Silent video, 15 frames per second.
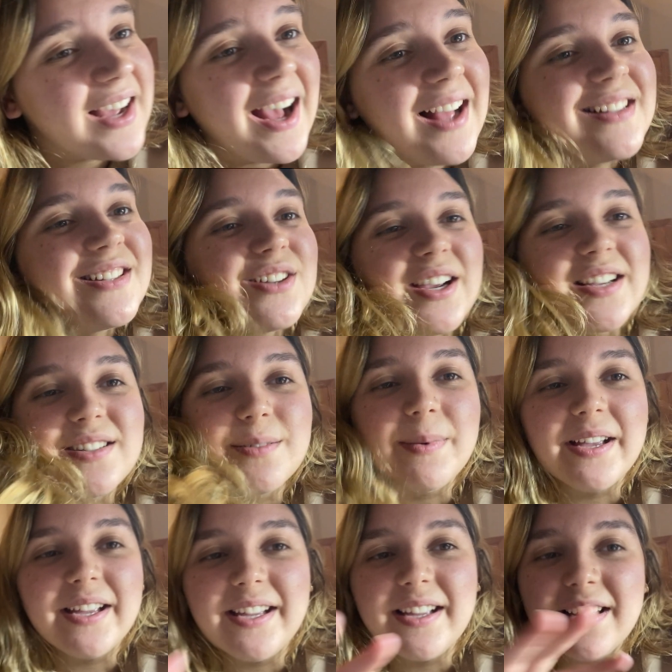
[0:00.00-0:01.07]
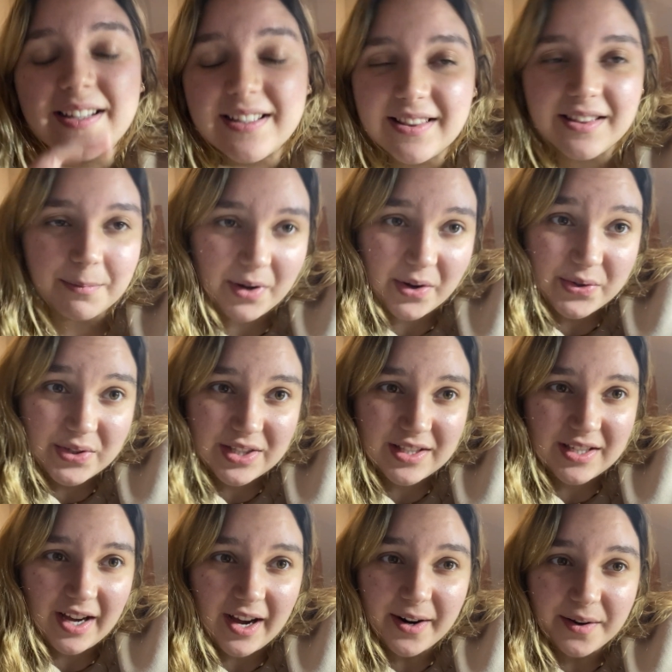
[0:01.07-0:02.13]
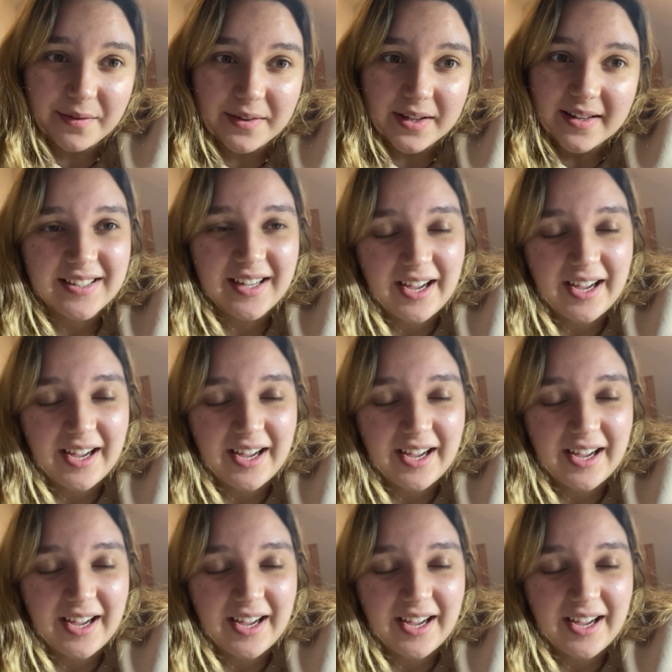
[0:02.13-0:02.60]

I'll try to make the most out of it.